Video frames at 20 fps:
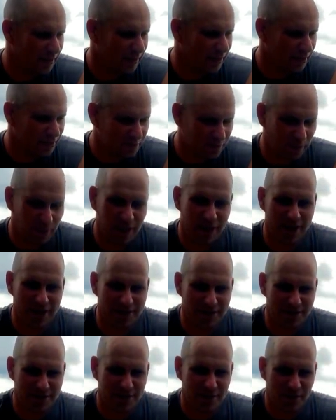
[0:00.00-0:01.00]

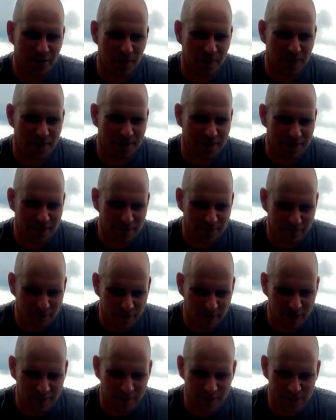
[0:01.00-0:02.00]
explain to you what the
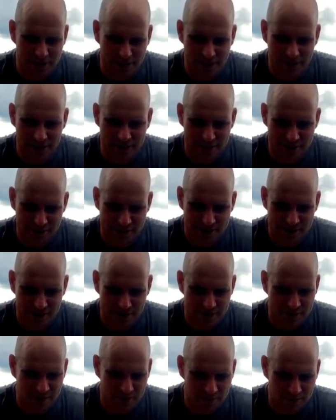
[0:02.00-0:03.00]
family does, it's
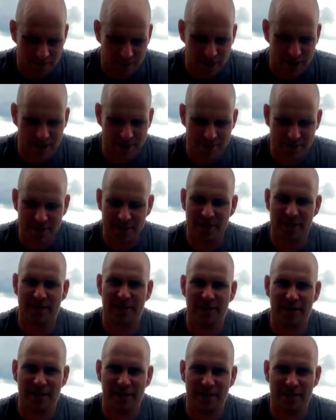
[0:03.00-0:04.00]
just amazing
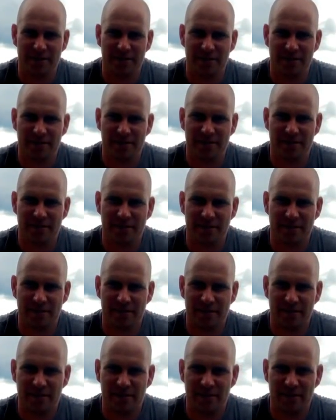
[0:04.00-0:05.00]
that
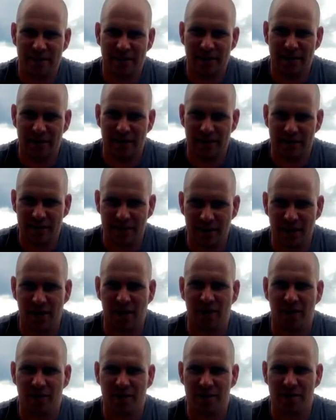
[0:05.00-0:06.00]
a
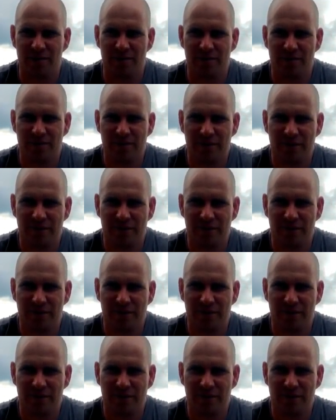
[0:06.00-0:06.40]
logger